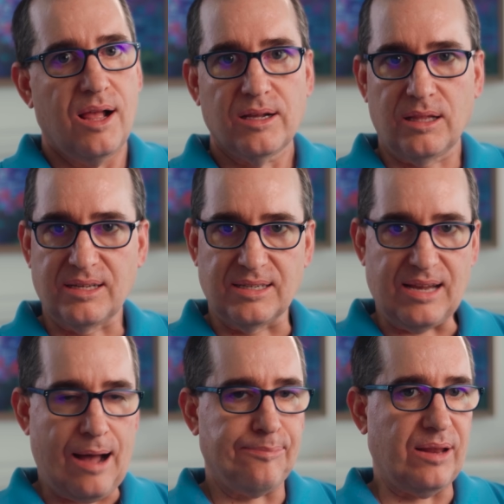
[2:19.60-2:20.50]
clicks
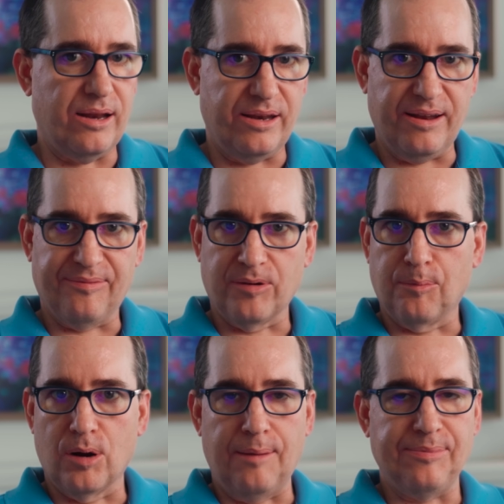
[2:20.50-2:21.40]
adopt, and it did a
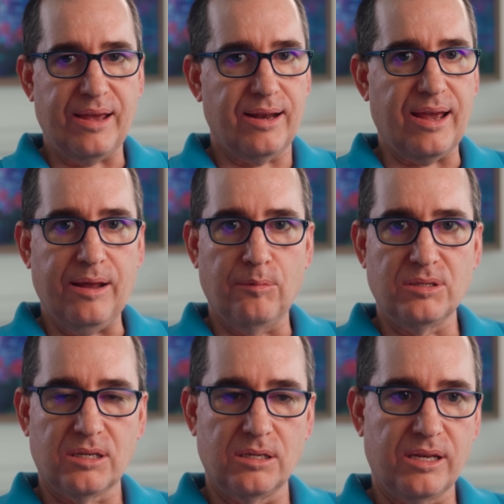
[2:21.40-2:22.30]
firmware update and it
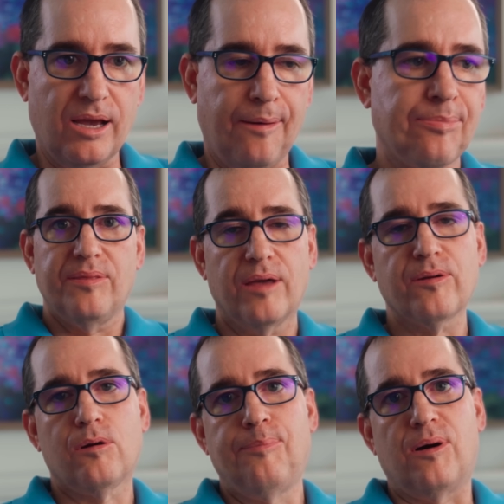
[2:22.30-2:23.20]
was good to go. The
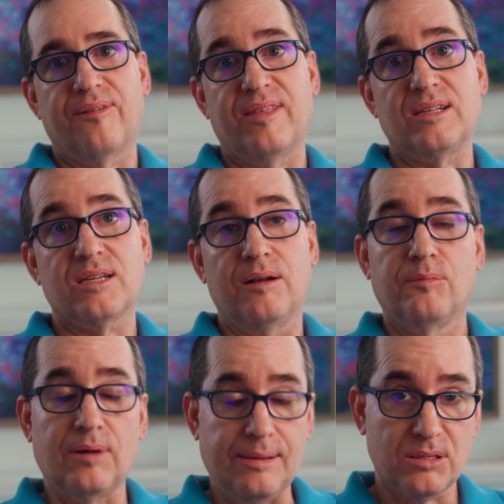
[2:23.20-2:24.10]
other cool part of this,
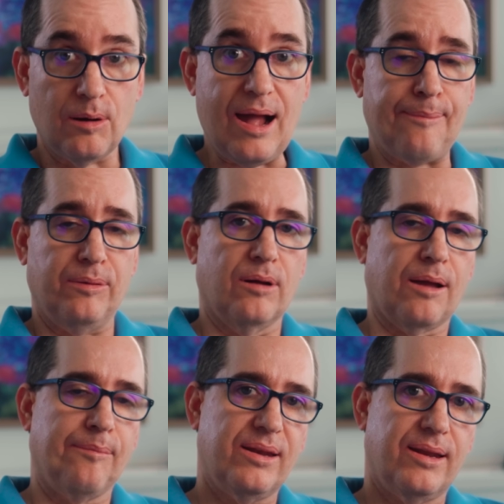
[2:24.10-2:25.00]
and why I'm so happy to
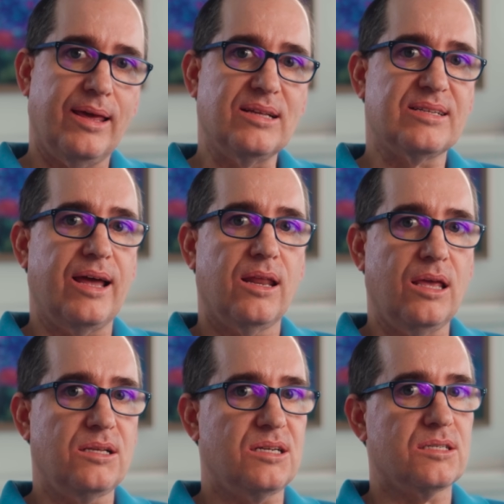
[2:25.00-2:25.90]
recommend it, is that
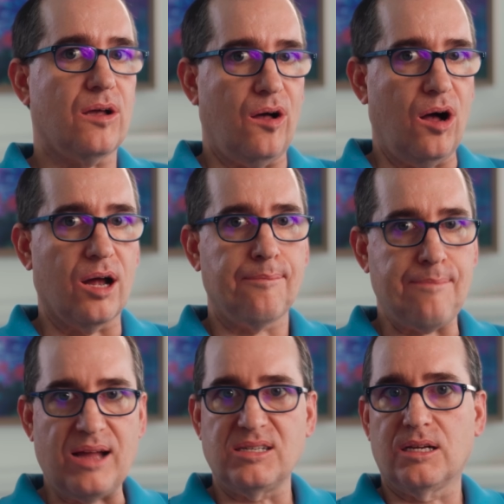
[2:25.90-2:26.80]
it just
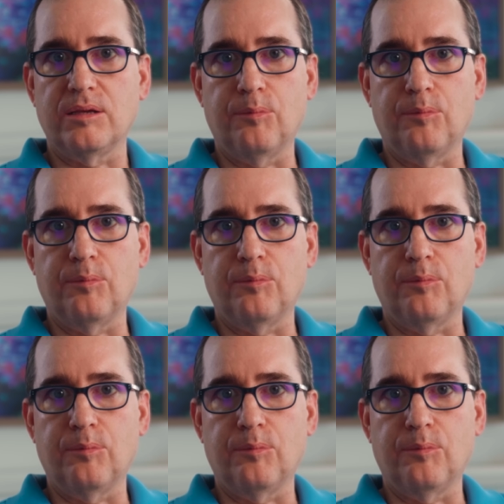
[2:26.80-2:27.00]
automatically